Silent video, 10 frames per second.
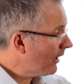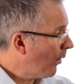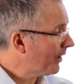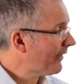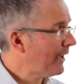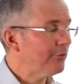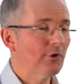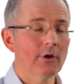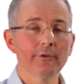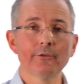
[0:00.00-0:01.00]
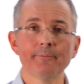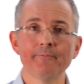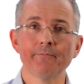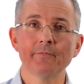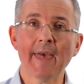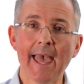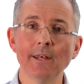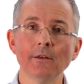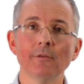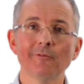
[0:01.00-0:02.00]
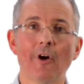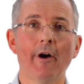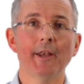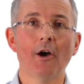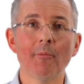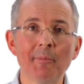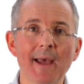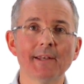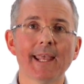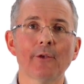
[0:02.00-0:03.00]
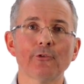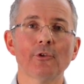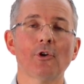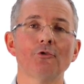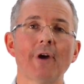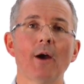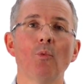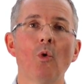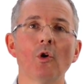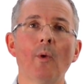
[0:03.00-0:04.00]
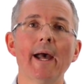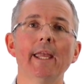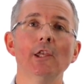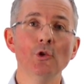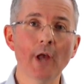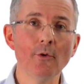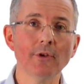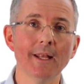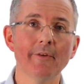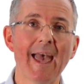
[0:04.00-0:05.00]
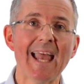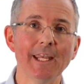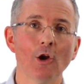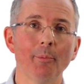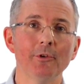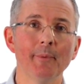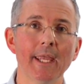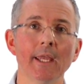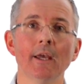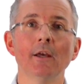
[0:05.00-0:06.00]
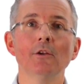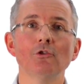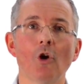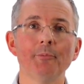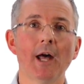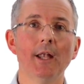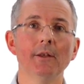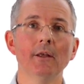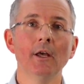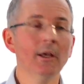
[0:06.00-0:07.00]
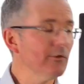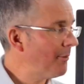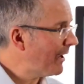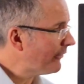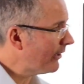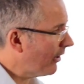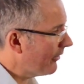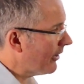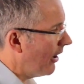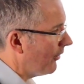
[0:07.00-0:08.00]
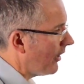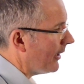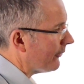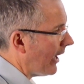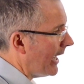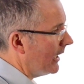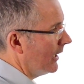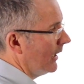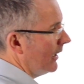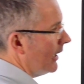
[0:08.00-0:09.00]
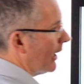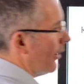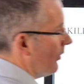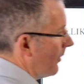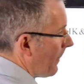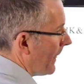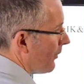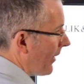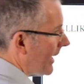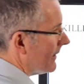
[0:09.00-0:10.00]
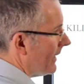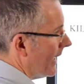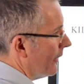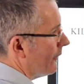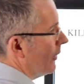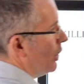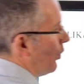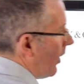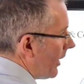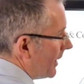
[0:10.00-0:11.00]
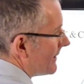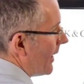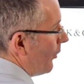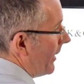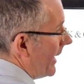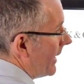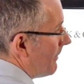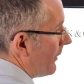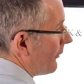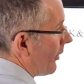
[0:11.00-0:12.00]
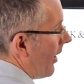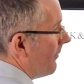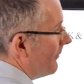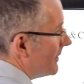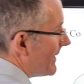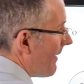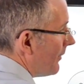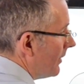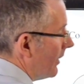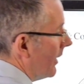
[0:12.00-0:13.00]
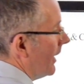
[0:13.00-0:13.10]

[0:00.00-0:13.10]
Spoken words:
I want $1,000. Then, fine, I'm prepared to cancel the contract, walk away, you don't deliver any copper to me, job done. So basically, the guy on the right is saying, you know, the reality is, you are going to sell me in a month's time for seven,